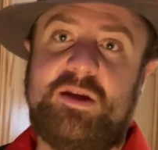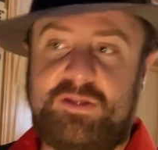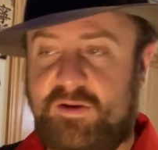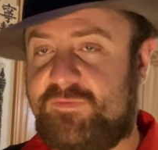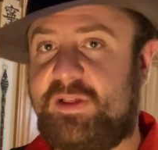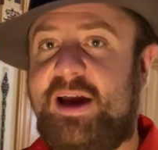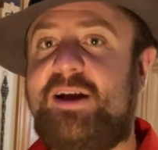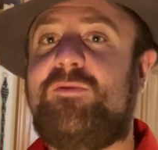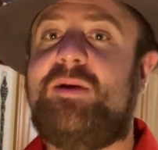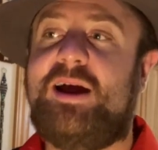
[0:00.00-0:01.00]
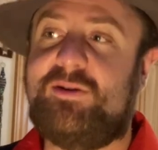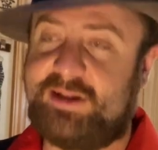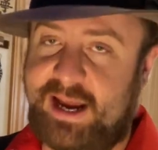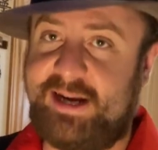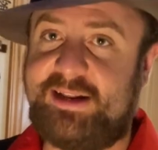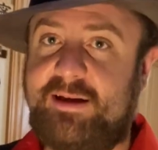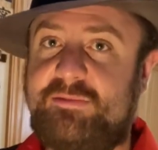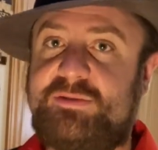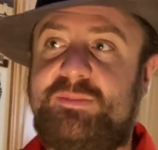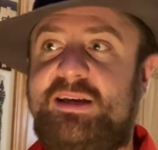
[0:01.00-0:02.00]
They're flying around. Kind of
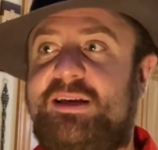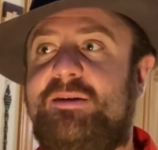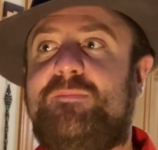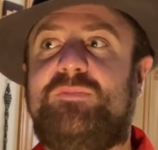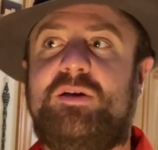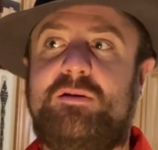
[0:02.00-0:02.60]
gives me um,